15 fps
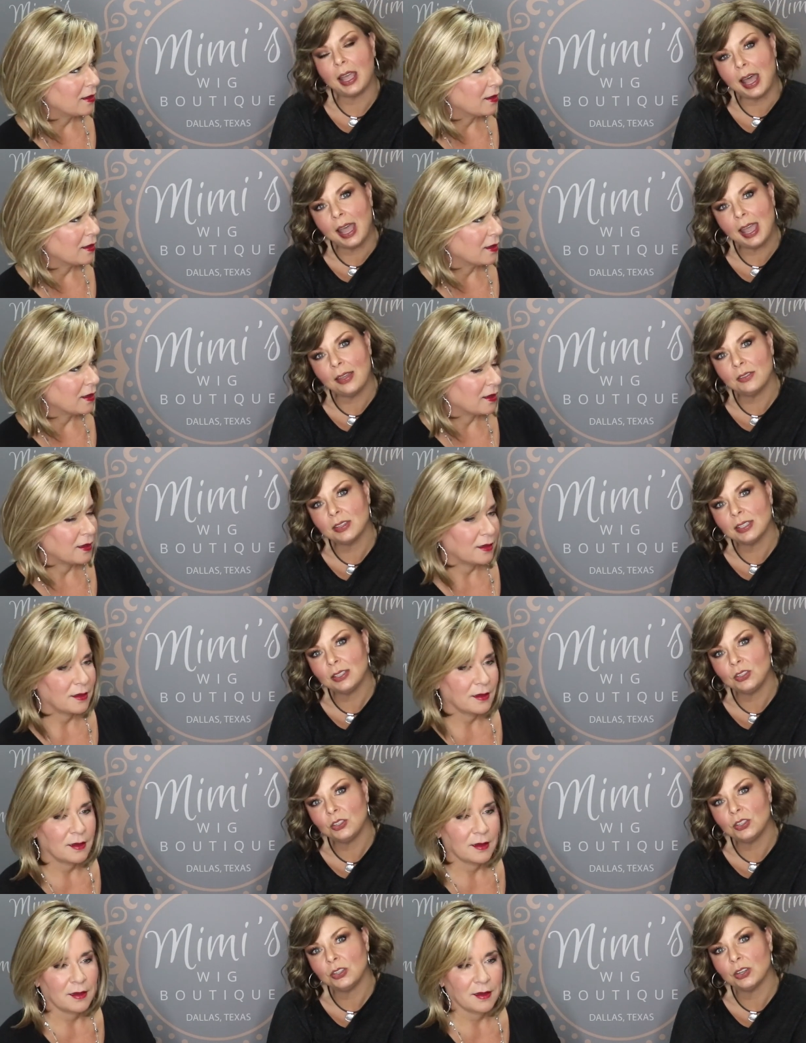Speaker 1: haven't seen
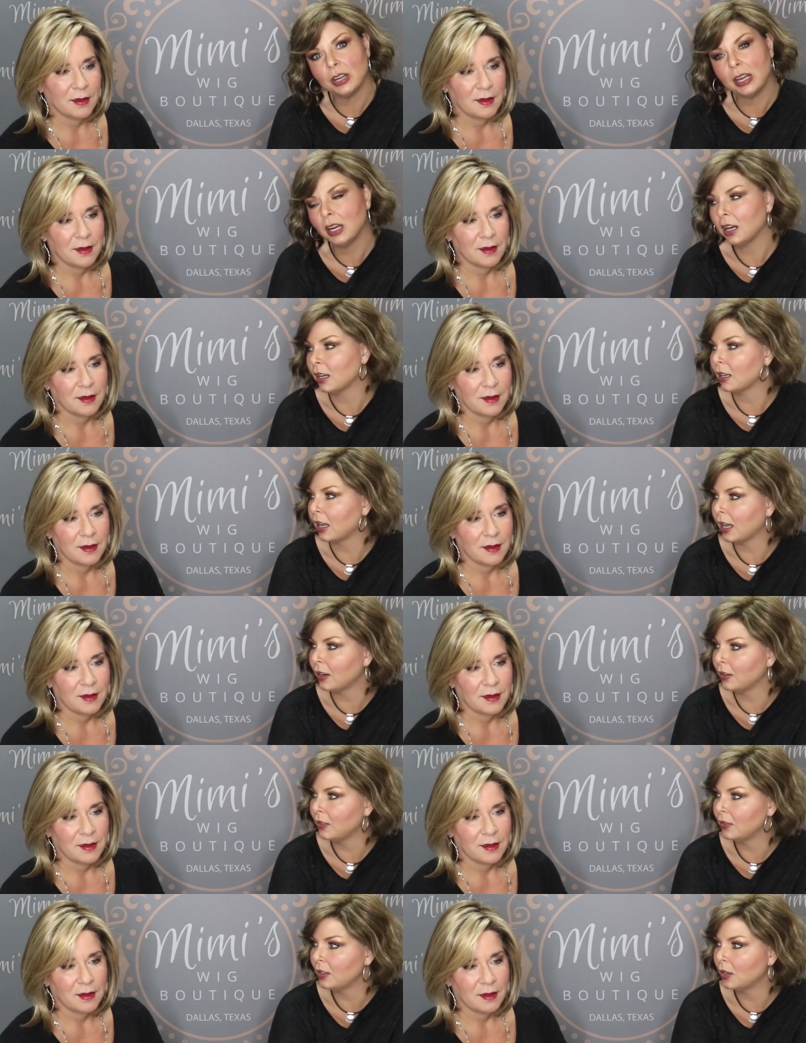you do your hair, and I don't
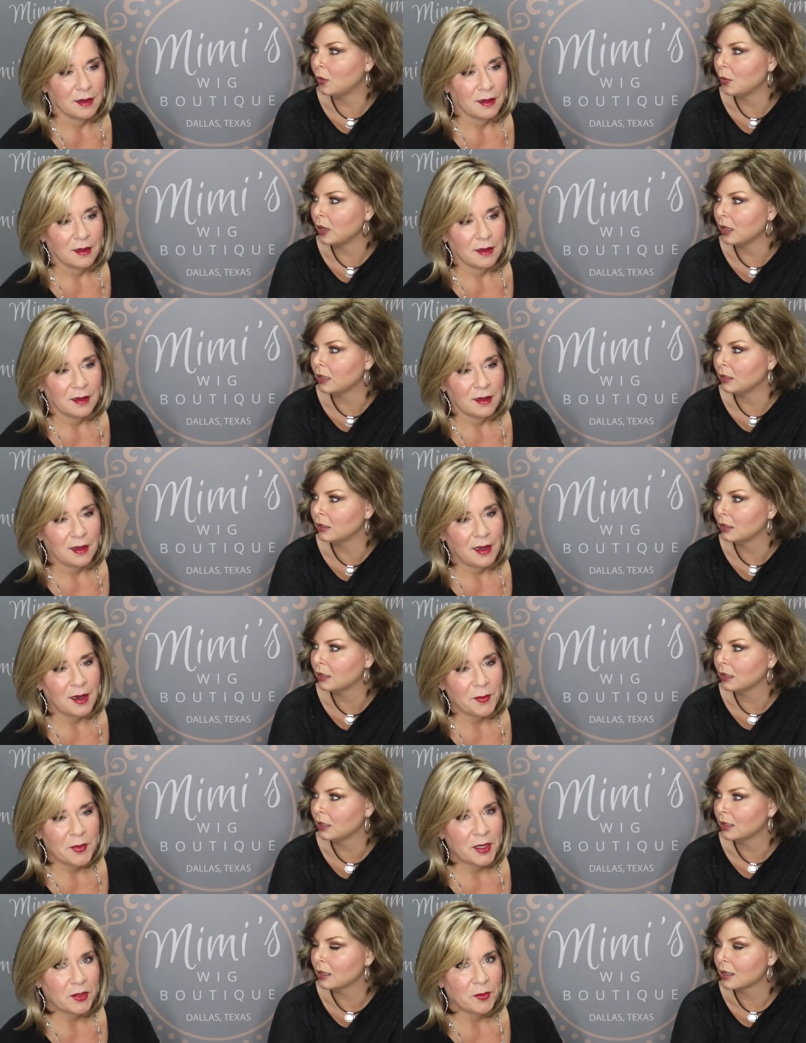even know when.
Speaker 2: And I
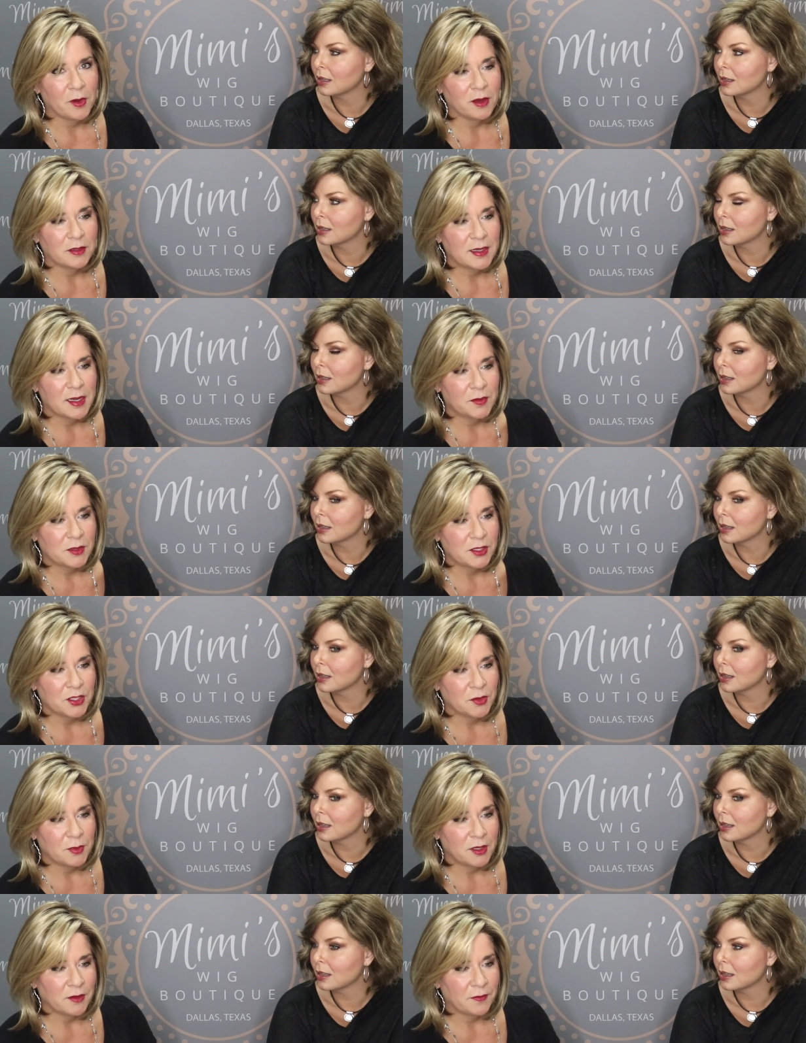picked the wrong day. It was
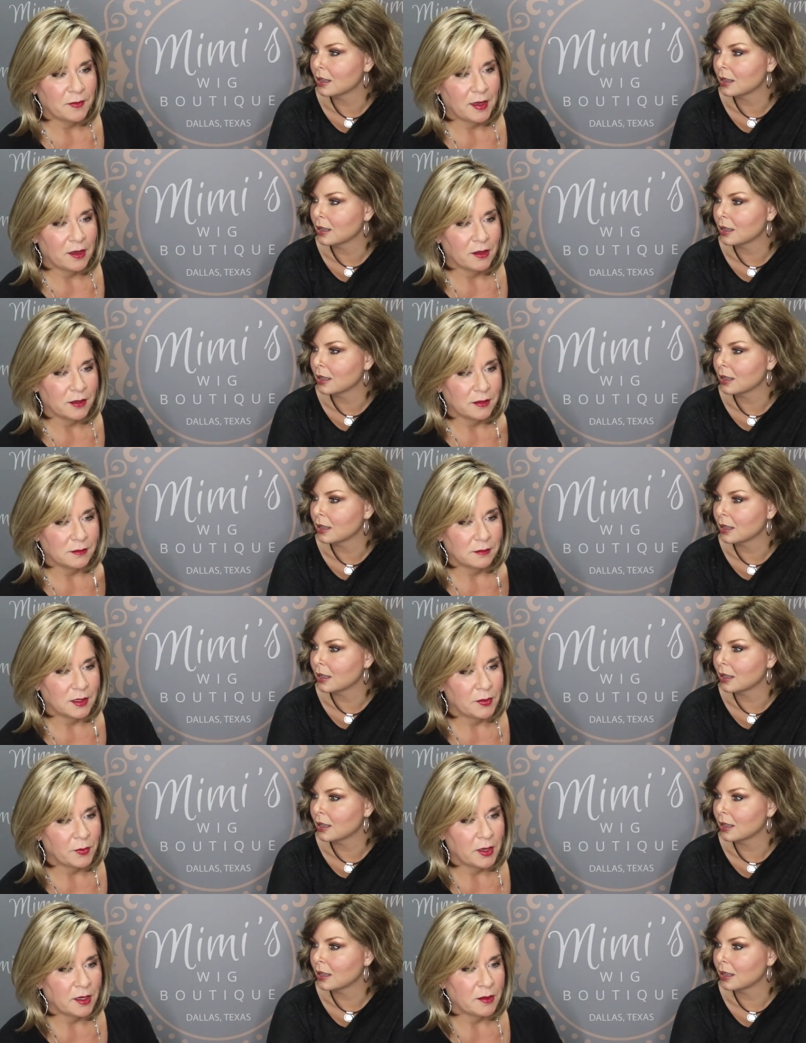humid. It fell, and it
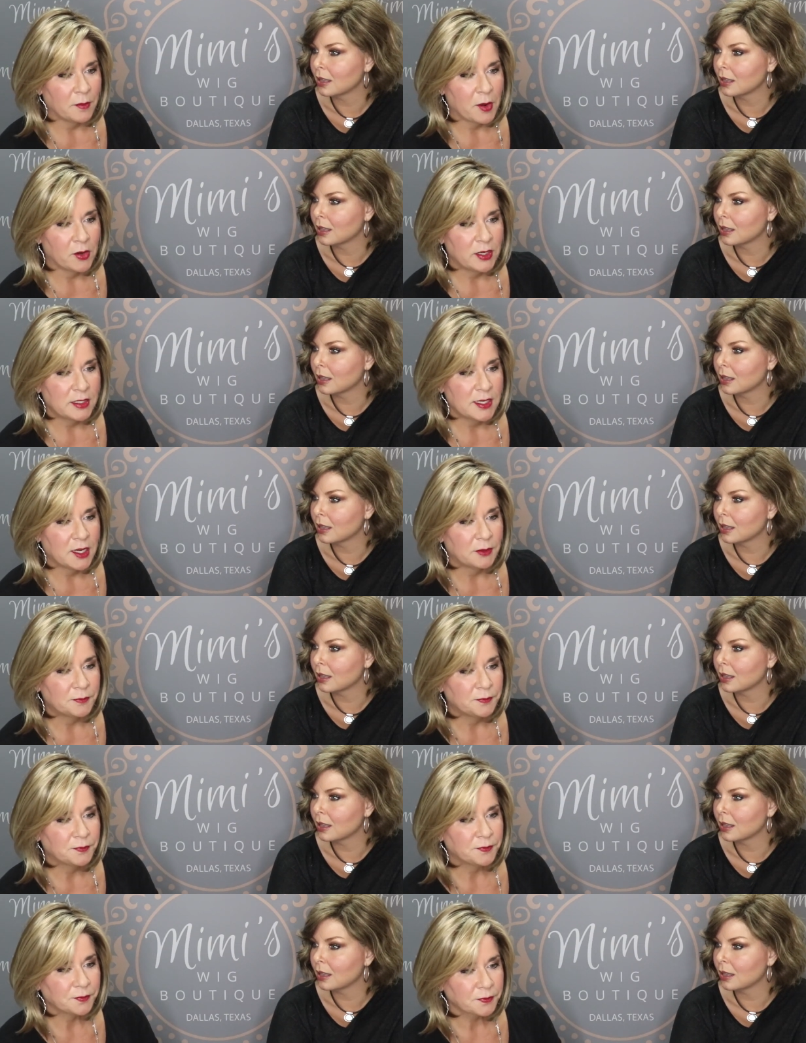went in a ponytail.
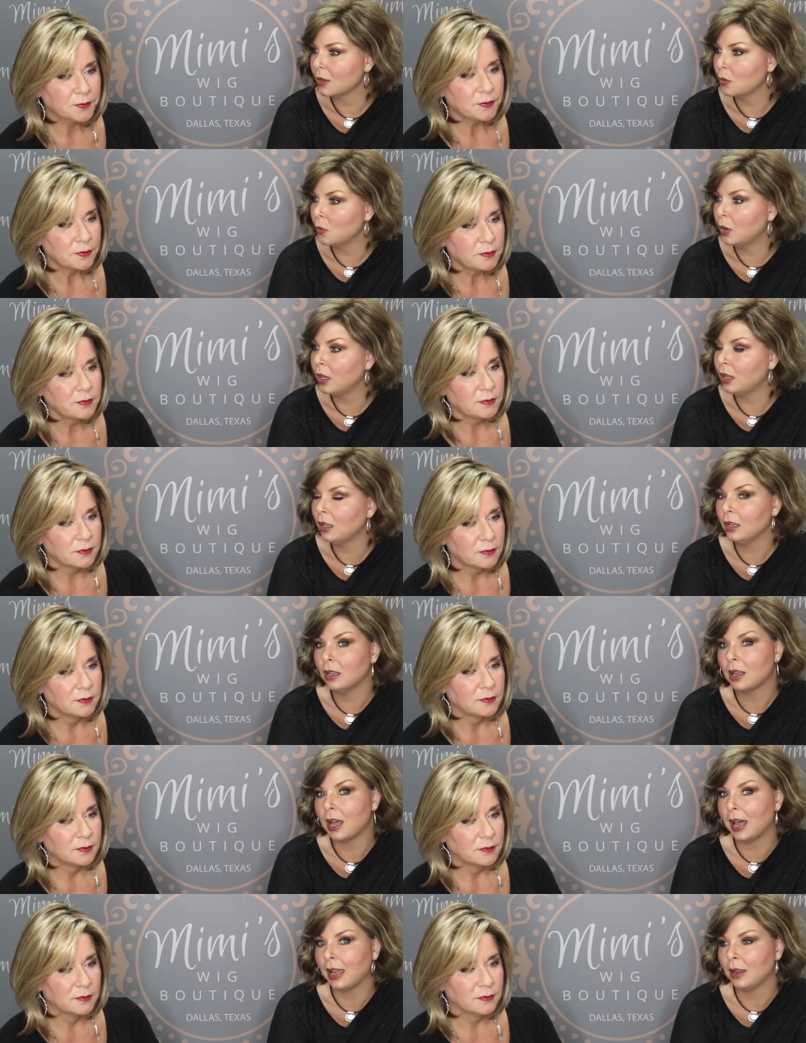
Speaker 1: Well,
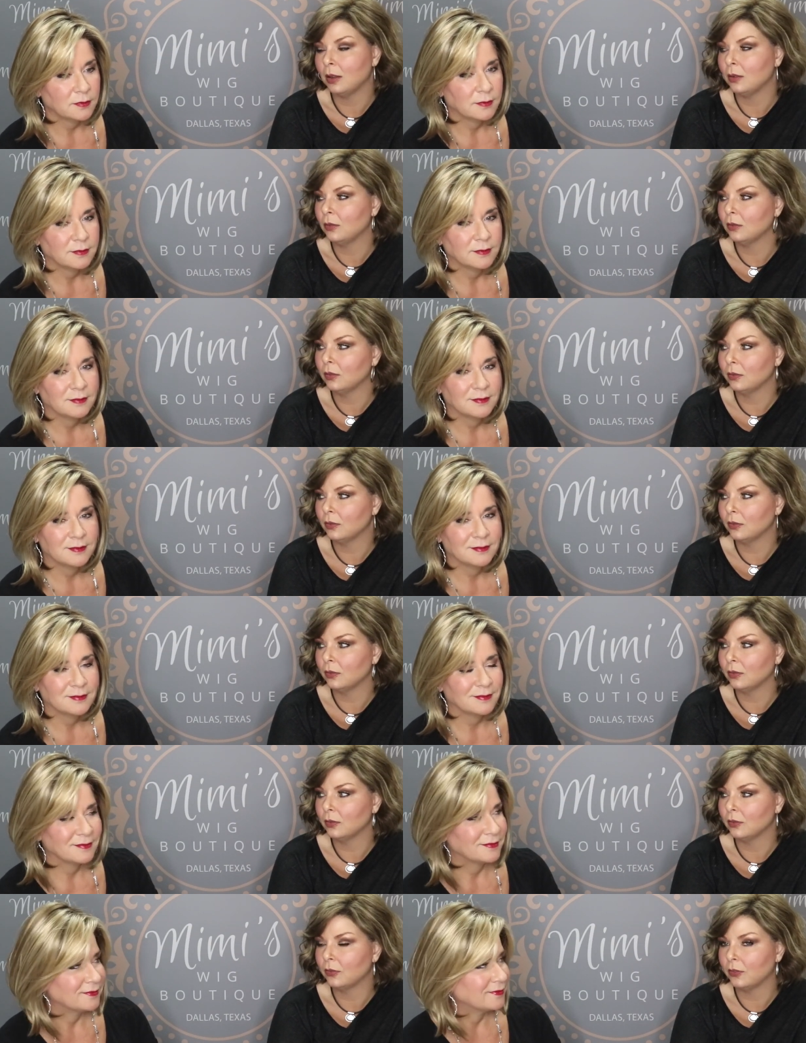I
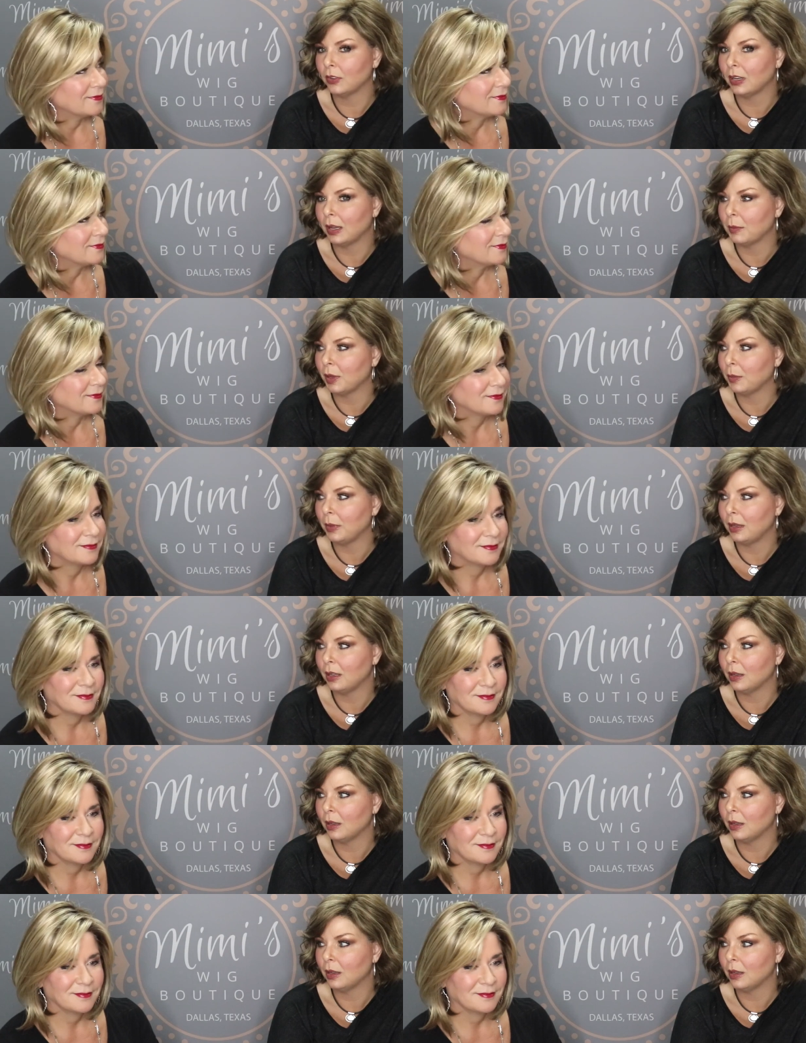forgot my makeup